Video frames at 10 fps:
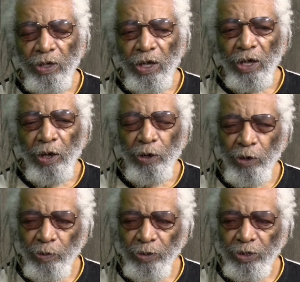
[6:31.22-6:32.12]

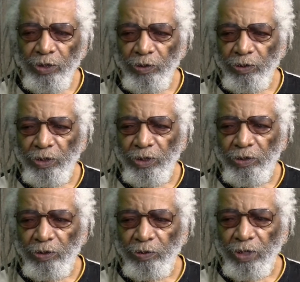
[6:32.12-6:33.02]
homeless children in
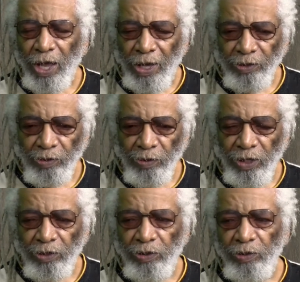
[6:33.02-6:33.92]
the street, high school
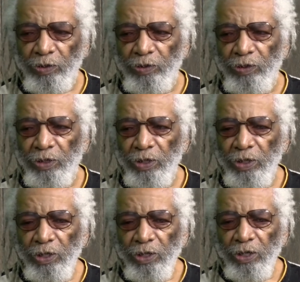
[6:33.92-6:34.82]
age children.
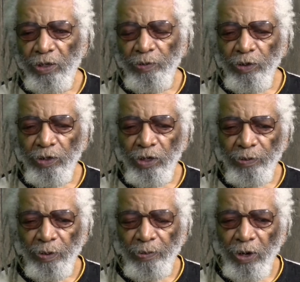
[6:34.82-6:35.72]
And we're going to
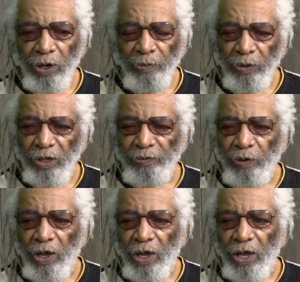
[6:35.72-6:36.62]
prepare a place for
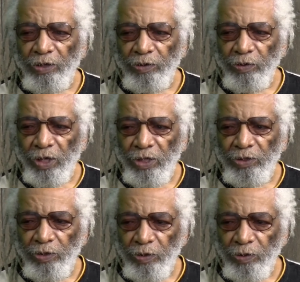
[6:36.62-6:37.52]
our high school
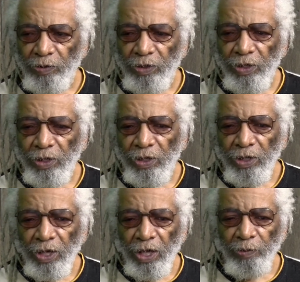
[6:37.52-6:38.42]
age children.
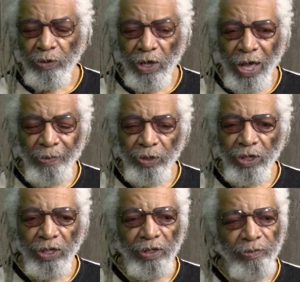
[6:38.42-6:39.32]
And we're
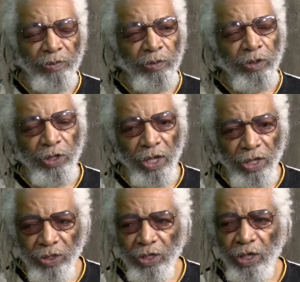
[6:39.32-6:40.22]
obligated to
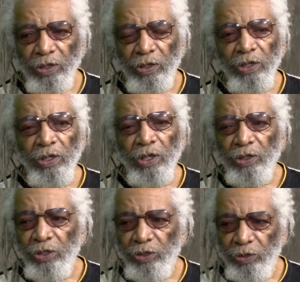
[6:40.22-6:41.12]
educate
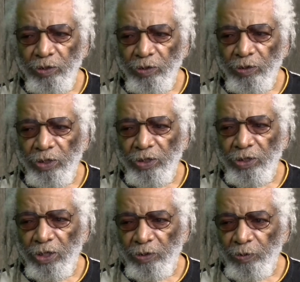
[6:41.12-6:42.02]
these children
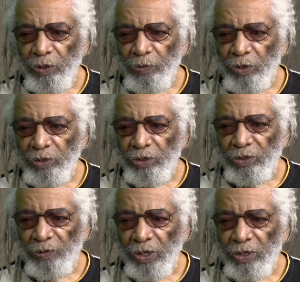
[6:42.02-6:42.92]
until they're 21 years
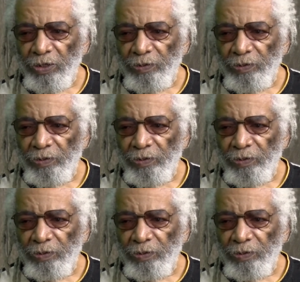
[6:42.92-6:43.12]
of age.